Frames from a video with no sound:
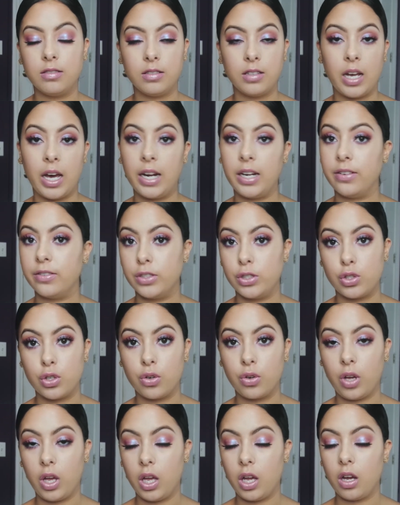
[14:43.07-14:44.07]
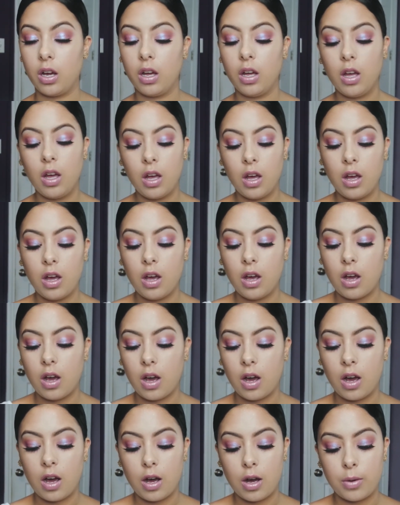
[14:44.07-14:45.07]
not even joking.
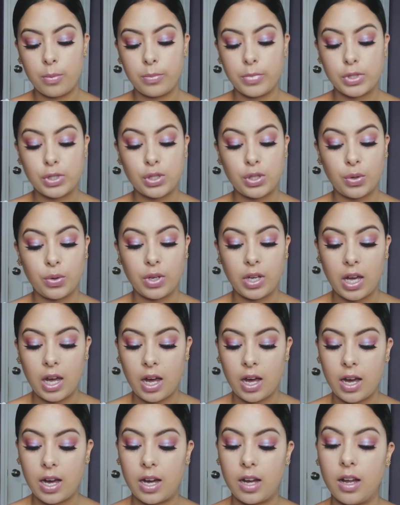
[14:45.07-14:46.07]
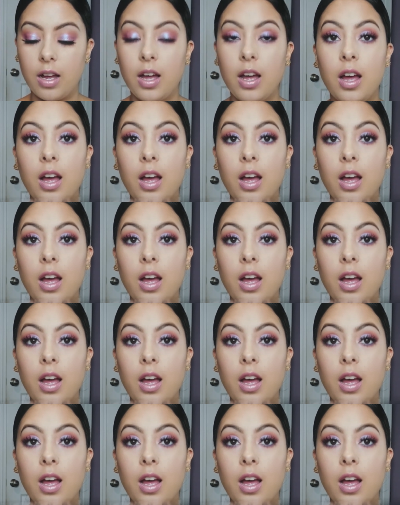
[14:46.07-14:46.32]
So yeah,